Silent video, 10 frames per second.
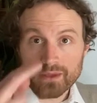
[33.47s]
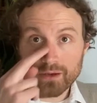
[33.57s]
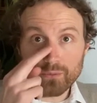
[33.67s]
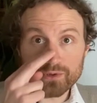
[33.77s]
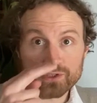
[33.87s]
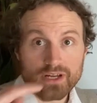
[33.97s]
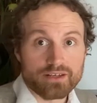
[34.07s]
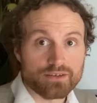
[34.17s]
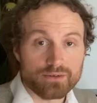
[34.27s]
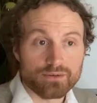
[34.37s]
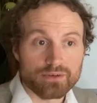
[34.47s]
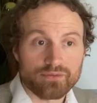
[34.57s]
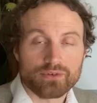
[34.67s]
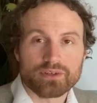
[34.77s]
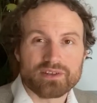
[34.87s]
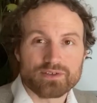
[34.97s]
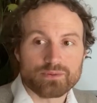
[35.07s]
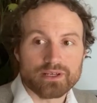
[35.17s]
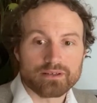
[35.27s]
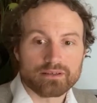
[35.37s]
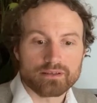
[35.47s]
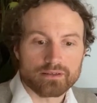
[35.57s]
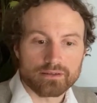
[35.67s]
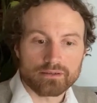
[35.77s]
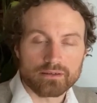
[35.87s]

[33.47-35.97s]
what should I do differently this week to